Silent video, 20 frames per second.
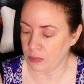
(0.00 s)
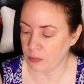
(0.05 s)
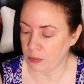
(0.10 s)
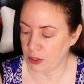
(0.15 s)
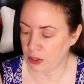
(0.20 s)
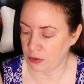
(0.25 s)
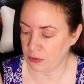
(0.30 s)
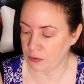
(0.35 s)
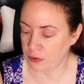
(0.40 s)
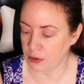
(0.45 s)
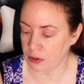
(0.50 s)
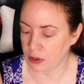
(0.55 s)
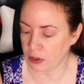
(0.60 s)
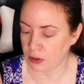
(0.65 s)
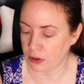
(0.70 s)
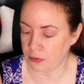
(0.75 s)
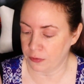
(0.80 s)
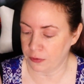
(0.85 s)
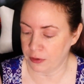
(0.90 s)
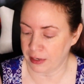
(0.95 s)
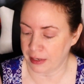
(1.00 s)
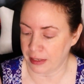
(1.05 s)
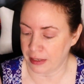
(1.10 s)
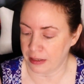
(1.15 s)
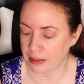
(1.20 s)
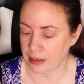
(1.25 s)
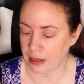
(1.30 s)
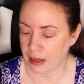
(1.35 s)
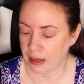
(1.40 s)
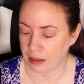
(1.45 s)
Beautiful
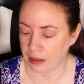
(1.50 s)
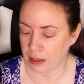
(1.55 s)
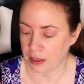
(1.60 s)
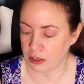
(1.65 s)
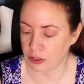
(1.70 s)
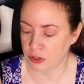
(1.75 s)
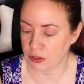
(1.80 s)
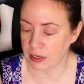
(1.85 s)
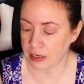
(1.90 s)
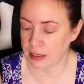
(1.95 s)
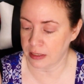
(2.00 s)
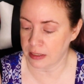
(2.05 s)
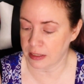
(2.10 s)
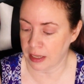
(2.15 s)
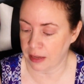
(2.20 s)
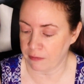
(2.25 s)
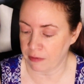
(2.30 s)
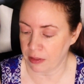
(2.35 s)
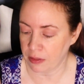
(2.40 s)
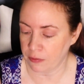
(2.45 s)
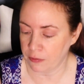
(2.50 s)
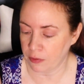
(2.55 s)
girlfriend, a luxury seventh